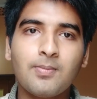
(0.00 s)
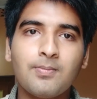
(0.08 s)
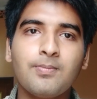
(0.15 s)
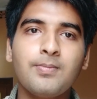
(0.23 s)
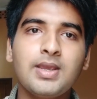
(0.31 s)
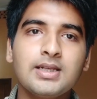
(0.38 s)

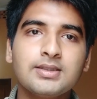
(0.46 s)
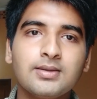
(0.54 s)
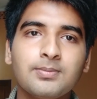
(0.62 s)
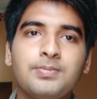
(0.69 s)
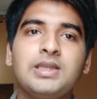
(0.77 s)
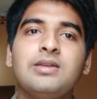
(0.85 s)
makes
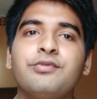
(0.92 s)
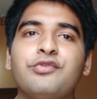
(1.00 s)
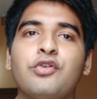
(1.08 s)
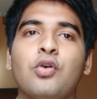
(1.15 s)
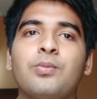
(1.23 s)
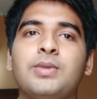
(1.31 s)
a
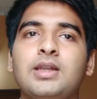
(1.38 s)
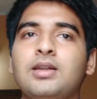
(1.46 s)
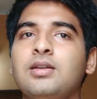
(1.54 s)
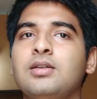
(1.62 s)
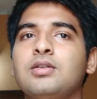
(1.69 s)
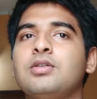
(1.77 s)

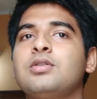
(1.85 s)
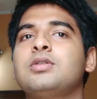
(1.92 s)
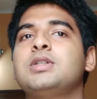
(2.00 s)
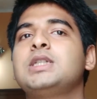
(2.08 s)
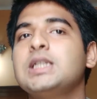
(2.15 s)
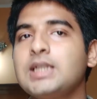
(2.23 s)
beamforming
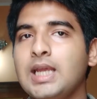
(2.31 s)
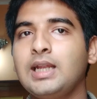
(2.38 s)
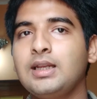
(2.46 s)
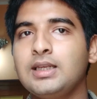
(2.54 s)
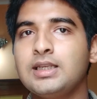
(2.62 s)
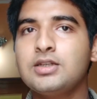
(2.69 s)

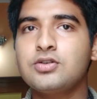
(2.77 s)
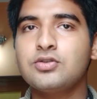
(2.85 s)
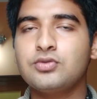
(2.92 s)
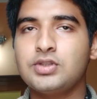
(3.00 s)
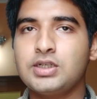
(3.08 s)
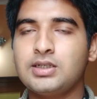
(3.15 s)
directly
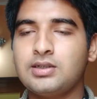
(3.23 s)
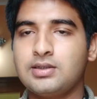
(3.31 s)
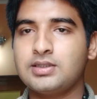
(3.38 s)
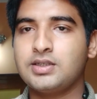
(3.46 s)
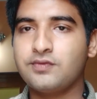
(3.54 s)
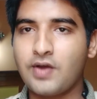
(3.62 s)
to the
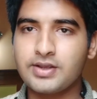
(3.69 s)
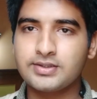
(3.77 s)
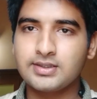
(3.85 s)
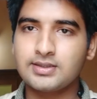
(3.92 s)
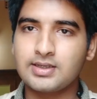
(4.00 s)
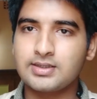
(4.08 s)

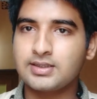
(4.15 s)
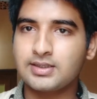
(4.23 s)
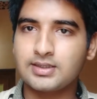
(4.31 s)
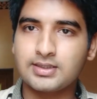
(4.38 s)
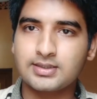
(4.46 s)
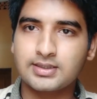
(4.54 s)
devices
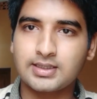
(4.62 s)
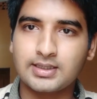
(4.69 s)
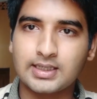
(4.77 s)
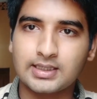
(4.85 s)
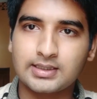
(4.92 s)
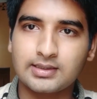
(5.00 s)
it is
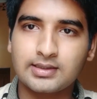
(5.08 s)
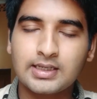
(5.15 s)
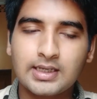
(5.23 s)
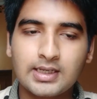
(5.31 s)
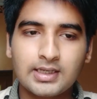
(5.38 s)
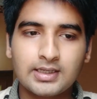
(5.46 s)
connected.
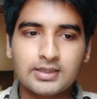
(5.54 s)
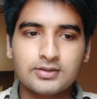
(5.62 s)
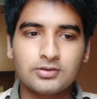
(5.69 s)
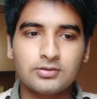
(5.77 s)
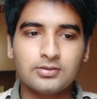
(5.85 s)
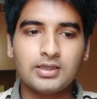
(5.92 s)

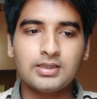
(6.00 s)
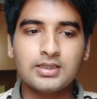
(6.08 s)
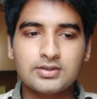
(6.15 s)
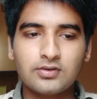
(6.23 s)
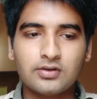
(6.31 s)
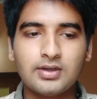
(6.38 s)
So it
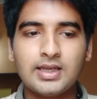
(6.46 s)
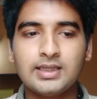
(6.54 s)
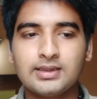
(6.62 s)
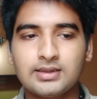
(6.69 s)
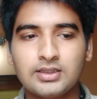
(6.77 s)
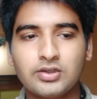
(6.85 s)
is not
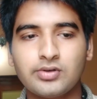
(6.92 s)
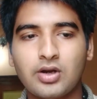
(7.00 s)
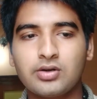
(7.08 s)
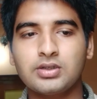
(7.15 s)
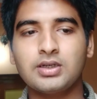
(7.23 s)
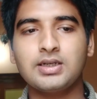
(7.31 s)
like your
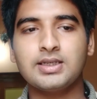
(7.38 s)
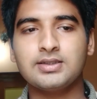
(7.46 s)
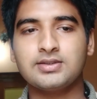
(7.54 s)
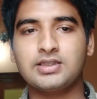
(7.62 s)
router is